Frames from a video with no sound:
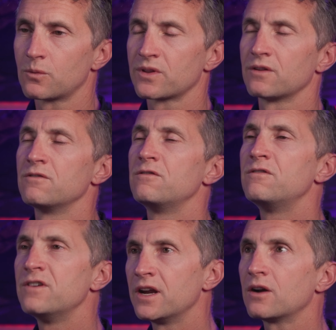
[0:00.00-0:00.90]
with a
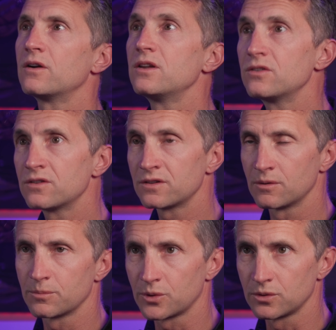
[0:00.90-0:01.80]
very
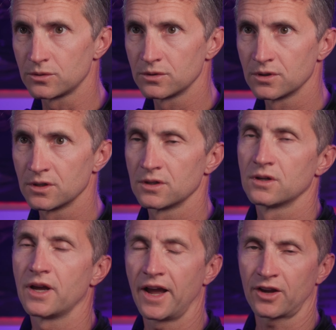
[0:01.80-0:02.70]
simple
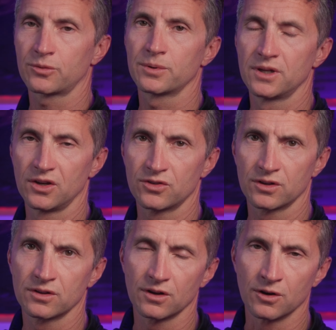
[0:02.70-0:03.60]

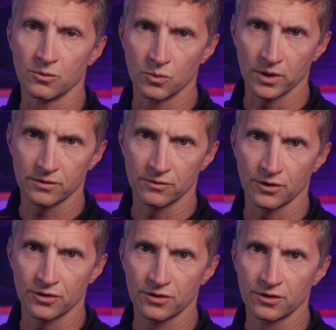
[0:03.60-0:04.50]
explanation of what
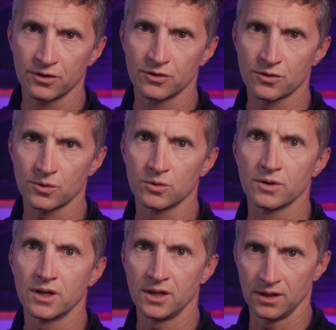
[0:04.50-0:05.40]
version control
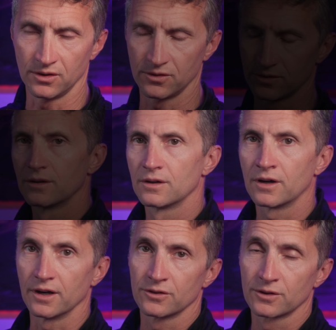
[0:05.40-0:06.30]
is. All
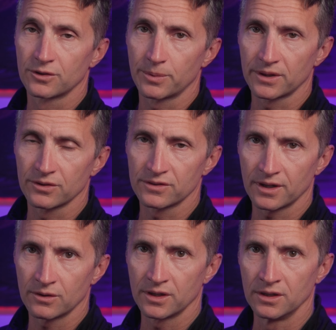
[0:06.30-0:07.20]
right, so let's break this
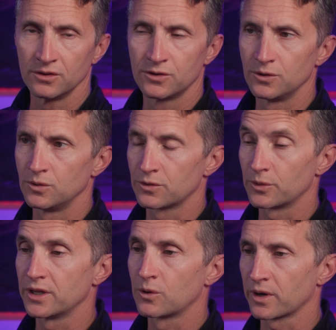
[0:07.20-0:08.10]
down into
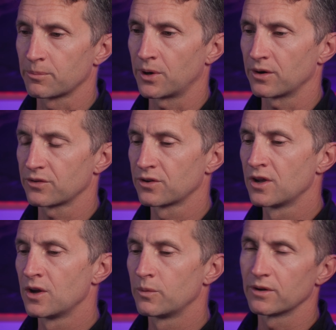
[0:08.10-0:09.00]
three quick parts.
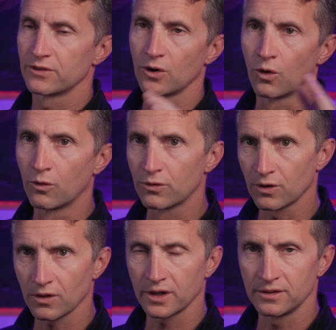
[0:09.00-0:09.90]
We have the
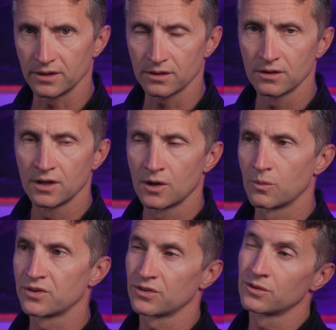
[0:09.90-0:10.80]
overall idea,
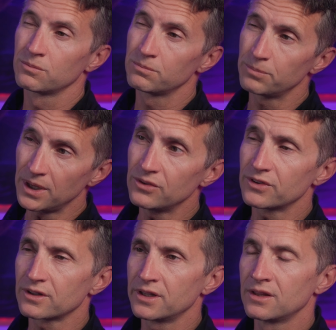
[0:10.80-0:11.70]
which is
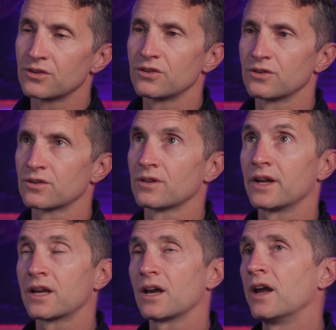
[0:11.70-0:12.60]
basically this is
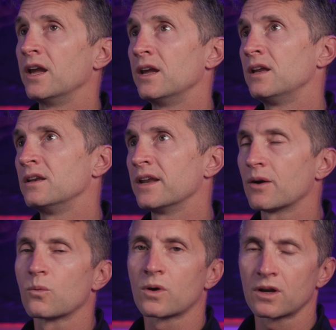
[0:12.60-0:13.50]
like a
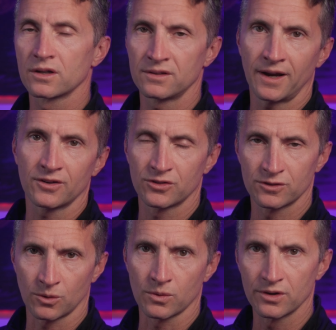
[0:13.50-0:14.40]
network attached
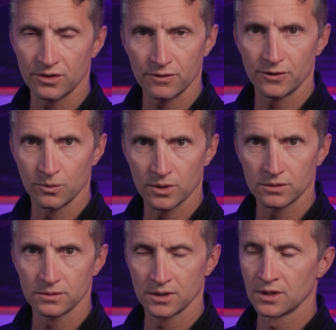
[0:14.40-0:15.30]
storage, if you will.